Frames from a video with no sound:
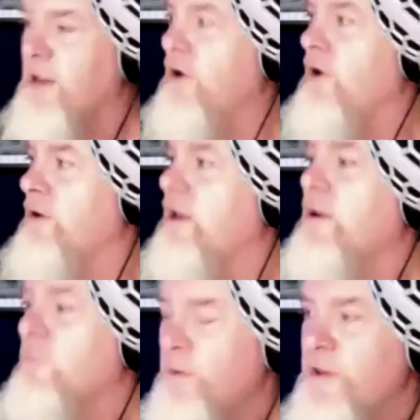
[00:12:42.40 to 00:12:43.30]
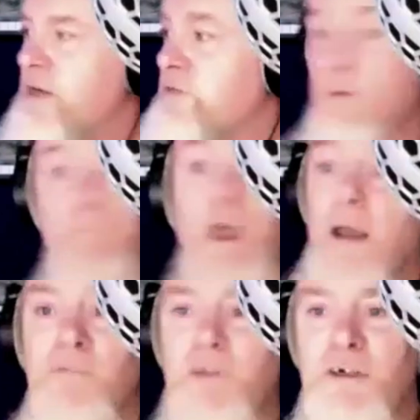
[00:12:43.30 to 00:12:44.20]
good. What about the rest of it? Nah, I
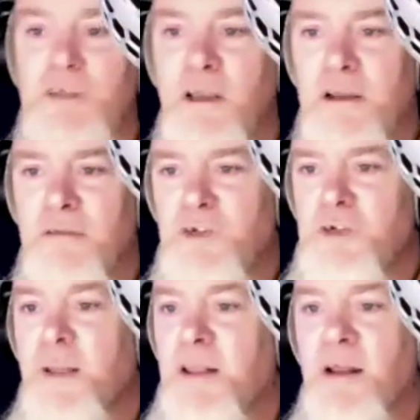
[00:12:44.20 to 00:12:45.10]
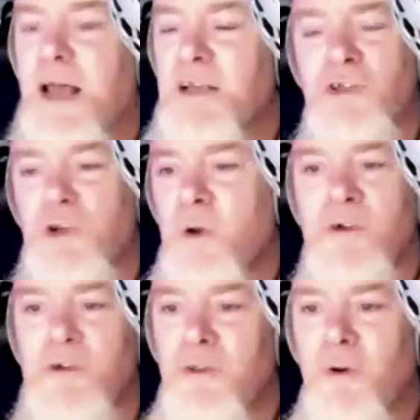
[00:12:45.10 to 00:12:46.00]
haven't touched that yet. I've just spent the last 2
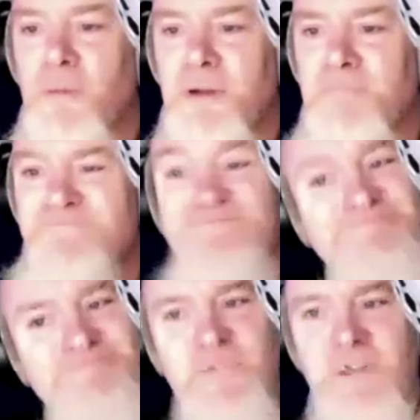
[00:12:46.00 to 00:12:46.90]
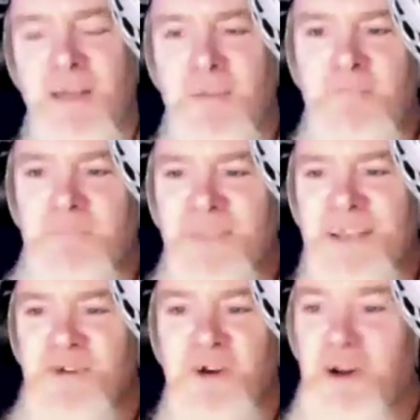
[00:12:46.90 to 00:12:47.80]
hours on the opening. Yeah, mate,
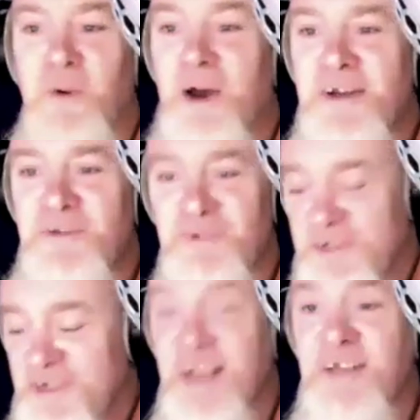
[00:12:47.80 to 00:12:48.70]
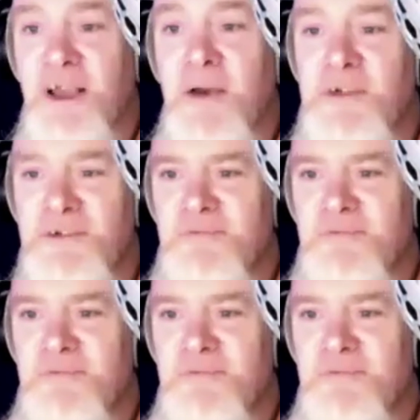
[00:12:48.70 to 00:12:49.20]
that's not going to work because you've got 6 hours.